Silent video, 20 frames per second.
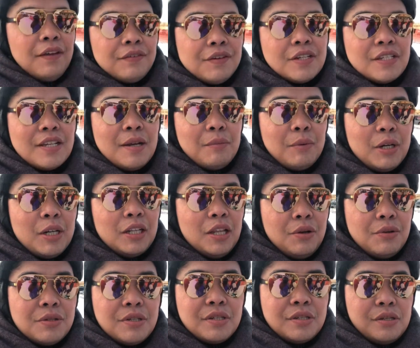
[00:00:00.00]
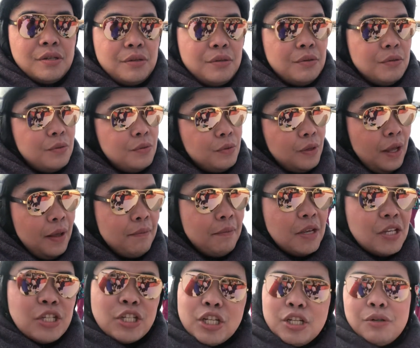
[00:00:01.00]
if you're somewhere close to
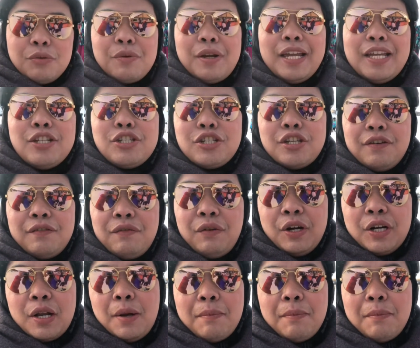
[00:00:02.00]
Mission Ridge and Fort